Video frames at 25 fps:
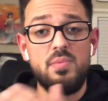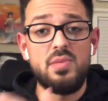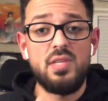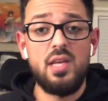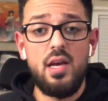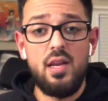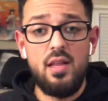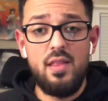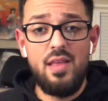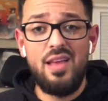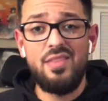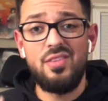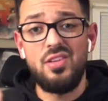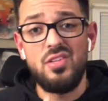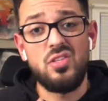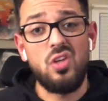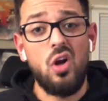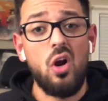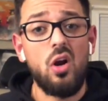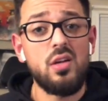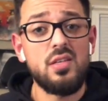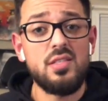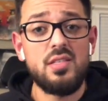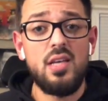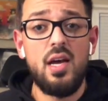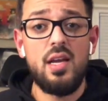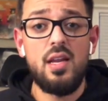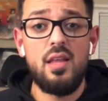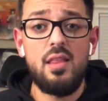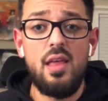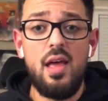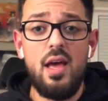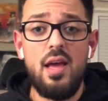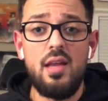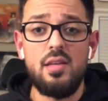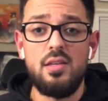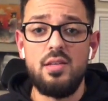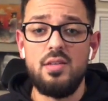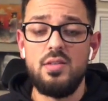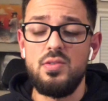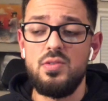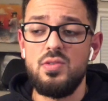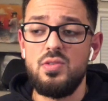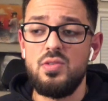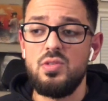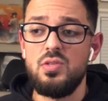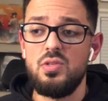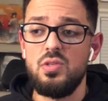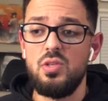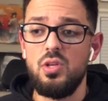side of that, the dark side of that is,